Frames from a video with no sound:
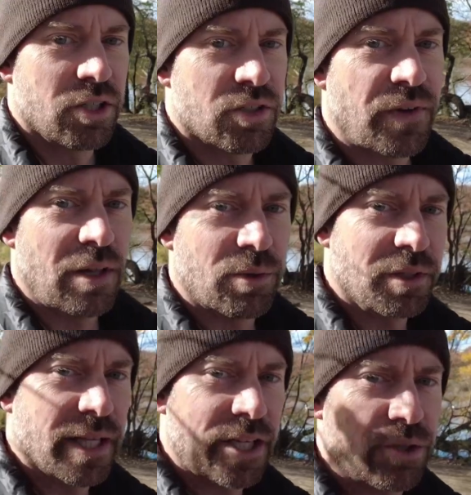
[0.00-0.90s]
was following the
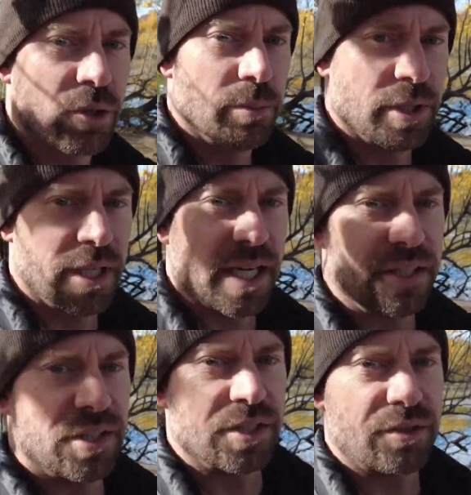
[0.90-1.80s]
lake shore, but I
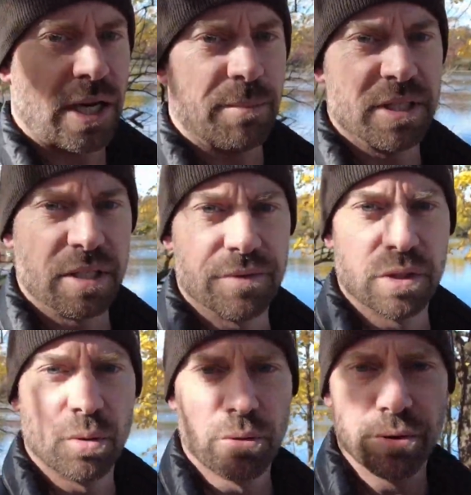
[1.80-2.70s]
just trapped myself in the
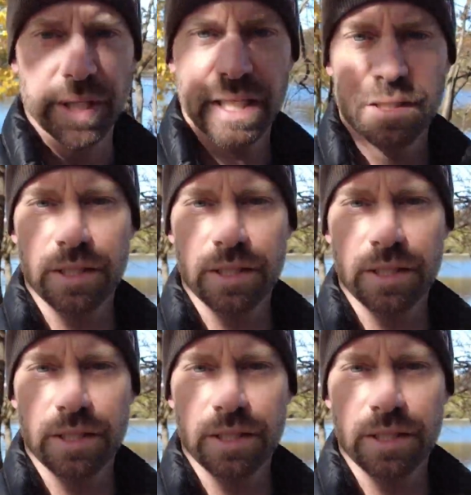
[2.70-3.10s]
corner again,